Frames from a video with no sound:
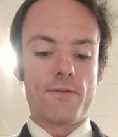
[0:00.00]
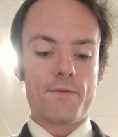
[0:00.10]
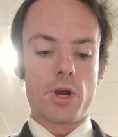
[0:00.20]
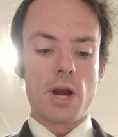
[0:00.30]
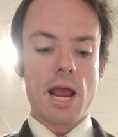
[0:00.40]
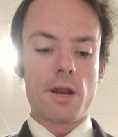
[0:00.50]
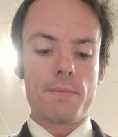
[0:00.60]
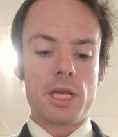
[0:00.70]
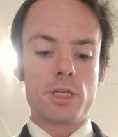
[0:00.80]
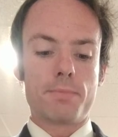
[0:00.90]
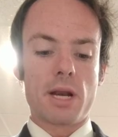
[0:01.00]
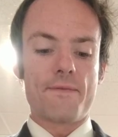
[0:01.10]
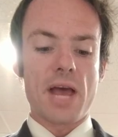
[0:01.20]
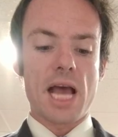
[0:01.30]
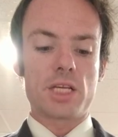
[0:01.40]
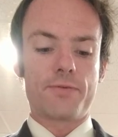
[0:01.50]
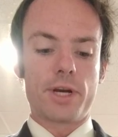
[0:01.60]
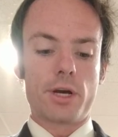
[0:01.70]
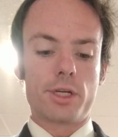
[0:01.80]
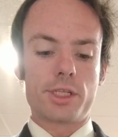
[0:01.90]
of your enemies, but have asked for
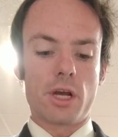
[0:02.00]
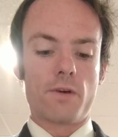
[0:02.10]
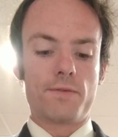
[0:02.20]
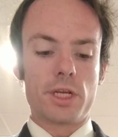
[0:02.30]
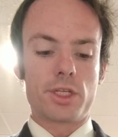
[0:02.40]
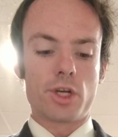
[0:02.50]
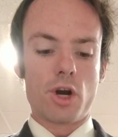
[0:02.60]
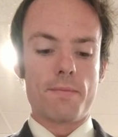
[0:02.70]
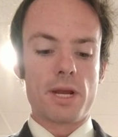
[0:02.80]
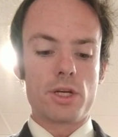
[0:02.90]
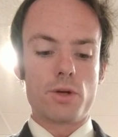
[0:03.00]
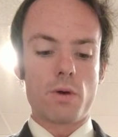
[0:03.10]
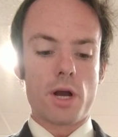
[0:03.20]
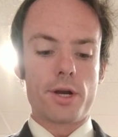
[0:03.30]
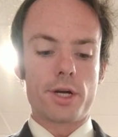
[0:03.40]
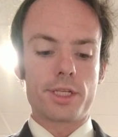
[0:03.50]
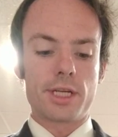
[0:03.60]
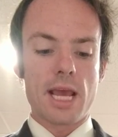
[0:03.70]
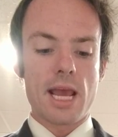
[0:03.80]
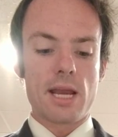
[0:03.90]
yourself discernment to
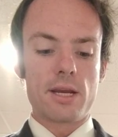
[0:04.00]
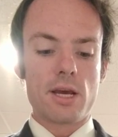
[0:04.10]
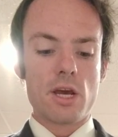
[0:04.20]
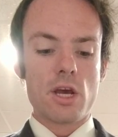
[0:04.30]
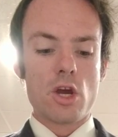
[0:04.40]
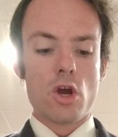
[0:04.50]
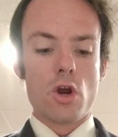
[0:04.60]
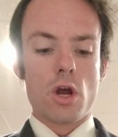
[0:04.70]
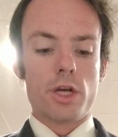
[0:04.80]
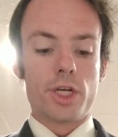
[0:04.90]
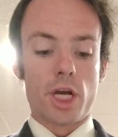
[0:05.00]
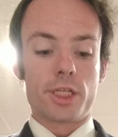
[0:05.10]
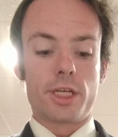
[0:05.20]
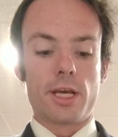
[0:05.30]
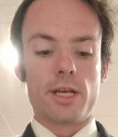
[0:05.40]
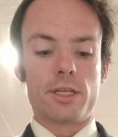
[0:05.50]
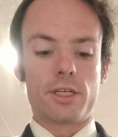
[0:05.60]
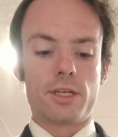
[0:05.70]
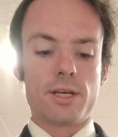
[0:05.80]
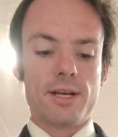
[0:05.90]
understand
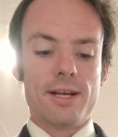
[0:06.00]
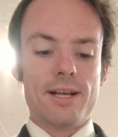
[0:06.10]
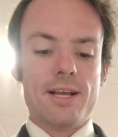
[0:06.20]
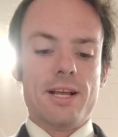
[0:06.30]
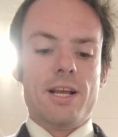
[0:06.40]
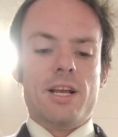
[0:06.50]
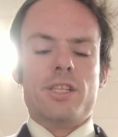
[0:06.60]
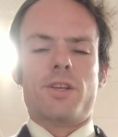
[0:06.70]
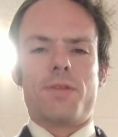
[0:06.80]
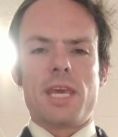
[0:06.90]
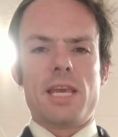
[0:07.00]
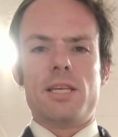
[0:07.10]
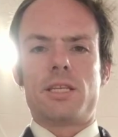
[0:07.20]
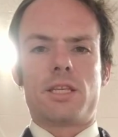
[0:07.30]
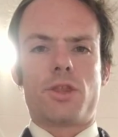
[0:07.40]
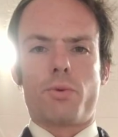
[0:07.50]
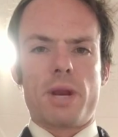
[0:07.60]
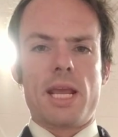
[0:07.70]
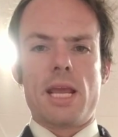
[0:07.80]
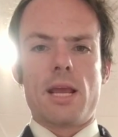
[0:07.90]
justice." So these
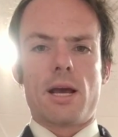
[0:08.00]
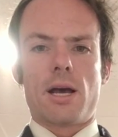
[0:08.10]
three